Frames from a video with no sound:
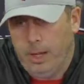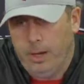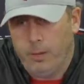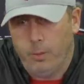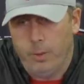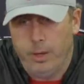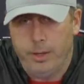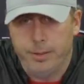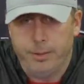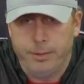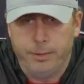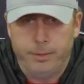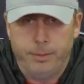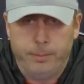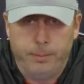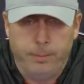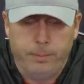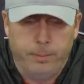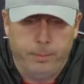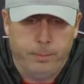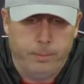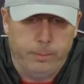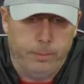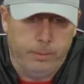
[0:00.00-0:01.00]
A lot of ways.
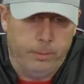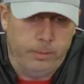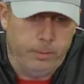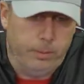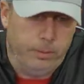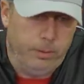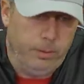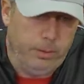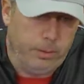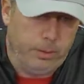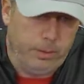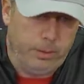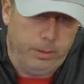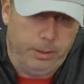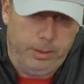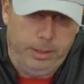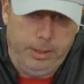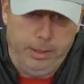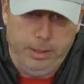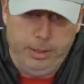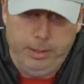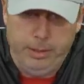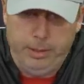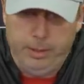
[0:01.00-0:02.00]
Look,
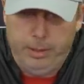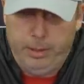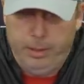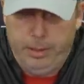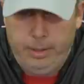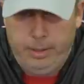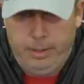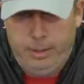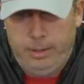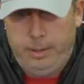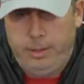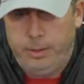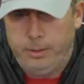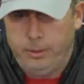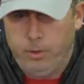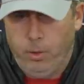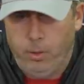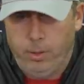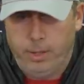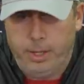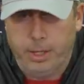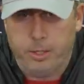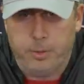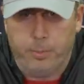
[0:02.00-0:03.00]
he's
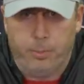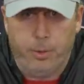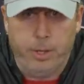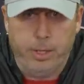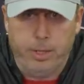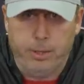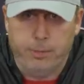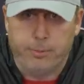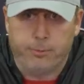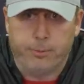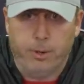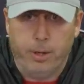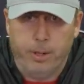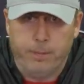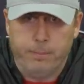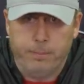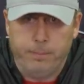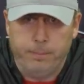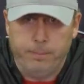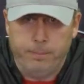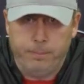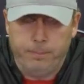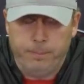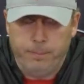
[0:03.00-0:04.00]
going against a pretty good front,
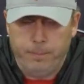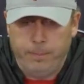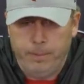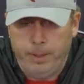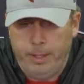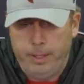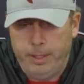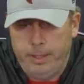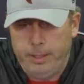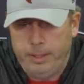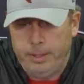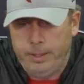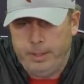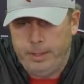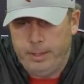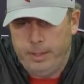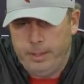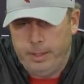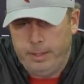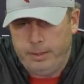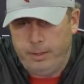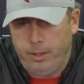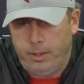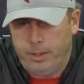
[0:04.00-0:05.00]
and
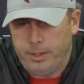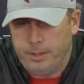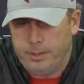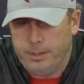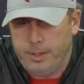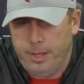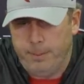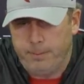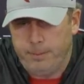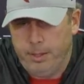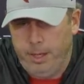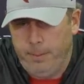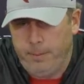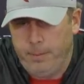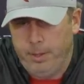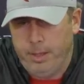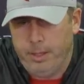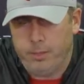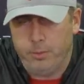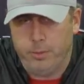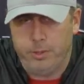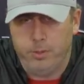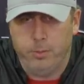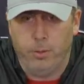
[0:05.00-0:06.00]
I thought he stepped up, and
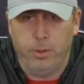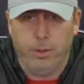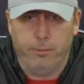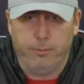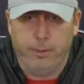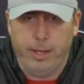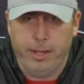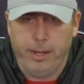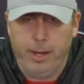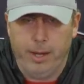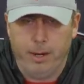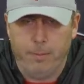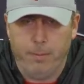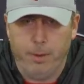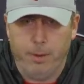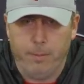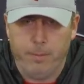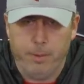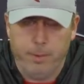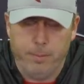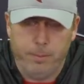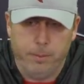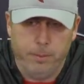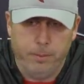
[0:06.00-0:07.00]
that's what you want to find out
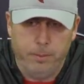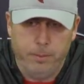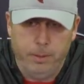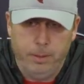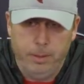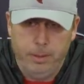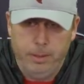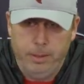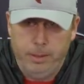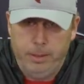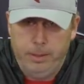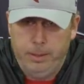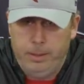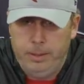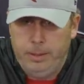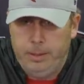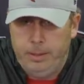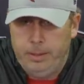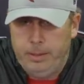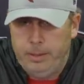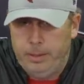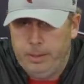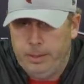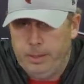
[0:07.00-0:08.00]
about people.
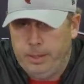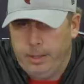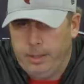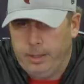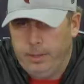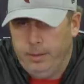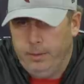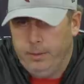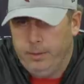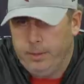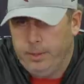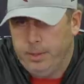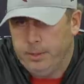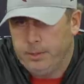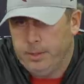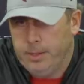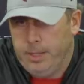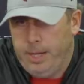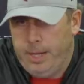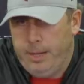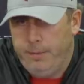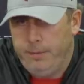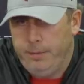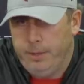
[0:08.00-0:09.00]
You know, he
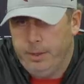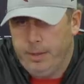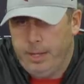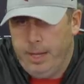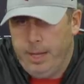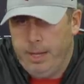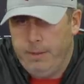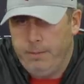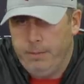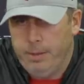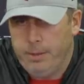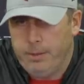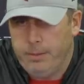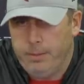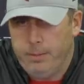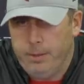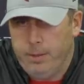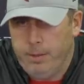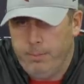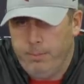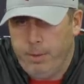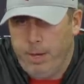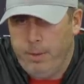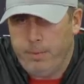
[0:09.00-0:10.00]
doesn't have the game that
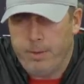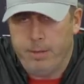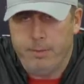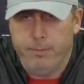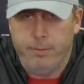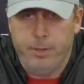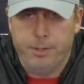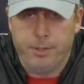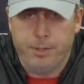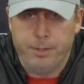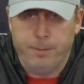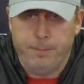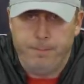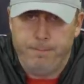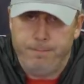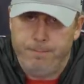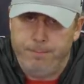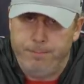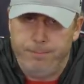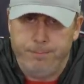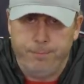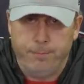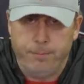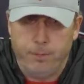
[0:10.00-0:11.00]
he probably envisioned
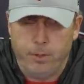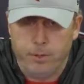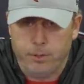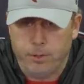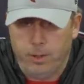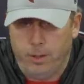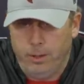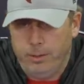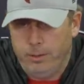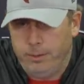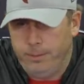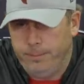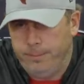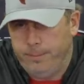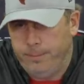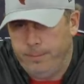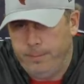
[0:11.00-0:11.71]
to start.